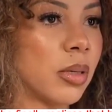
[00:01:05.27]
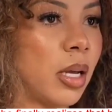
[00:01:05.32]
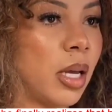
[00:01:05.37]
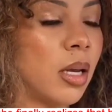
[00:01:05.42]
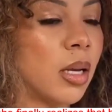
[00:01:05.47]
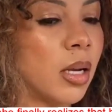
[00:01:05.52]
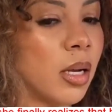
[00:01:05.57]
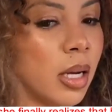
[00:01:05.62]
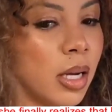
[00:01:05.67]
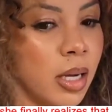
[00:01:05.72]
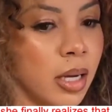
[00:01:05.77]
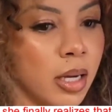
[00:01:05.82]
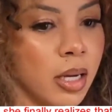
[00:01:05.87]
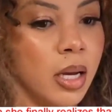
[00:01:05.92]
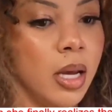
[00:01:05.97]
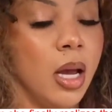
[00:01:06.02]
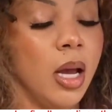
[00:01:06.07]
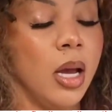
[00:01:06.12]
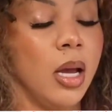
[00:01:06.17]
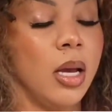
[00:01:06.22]
And
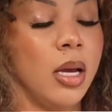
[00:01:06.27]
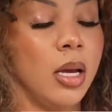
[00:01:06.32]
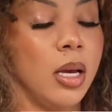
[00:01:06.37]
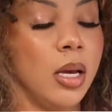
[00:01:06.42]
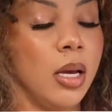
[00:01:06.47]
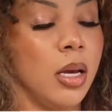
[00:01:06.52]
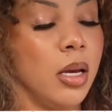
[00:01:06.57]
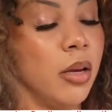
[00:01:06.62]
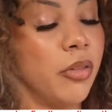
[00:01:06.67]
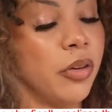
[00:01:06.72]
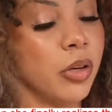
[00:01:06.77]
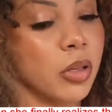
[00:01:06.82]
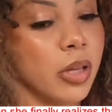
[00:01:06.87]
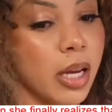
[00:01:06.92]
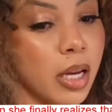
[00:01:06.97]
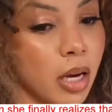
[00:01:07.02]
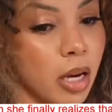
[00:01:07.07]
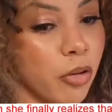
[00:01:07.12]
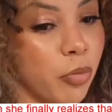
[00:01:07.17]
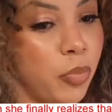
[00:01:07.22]
I feel
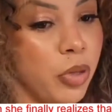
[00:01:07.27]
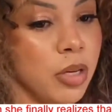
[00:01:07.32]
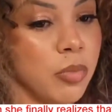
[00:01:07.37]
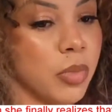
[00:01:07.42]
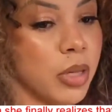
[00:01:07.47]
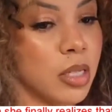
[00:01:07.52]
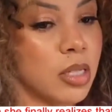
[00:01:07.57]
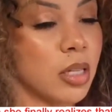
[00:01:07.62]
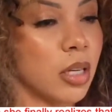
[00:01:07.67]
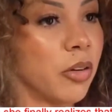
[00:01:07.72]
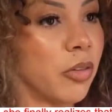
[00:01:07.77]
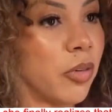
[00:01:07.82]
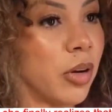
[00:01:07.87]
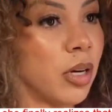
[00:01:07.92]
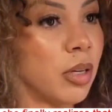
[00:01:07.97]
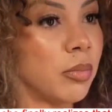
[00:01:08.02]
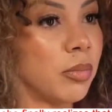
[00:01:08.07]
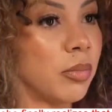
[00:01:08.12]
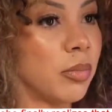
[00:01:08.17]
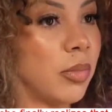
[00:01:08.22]
like I've beat myself
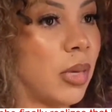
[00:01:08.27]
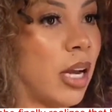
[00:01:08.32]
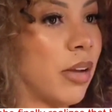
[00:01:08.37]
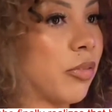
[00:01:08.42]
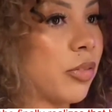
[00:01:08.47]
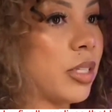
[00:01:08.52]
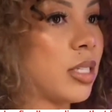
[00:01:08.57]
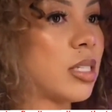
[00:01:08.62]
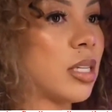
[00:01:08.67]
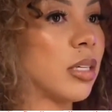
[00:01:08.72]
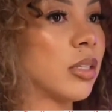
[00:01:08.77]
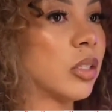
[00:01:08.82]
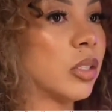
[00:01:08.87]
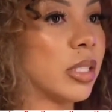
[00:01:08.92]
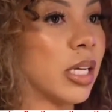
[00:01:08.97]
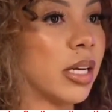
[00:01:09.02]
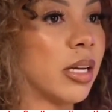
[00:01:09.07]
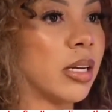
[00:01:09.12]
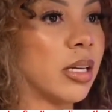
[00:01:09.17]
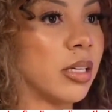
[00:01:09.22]
up every single
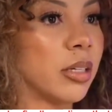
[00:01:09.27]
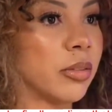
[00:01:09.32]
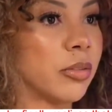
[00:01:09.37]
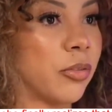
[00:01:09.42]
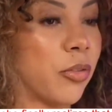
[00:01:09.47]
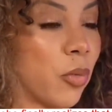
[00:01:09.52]
day for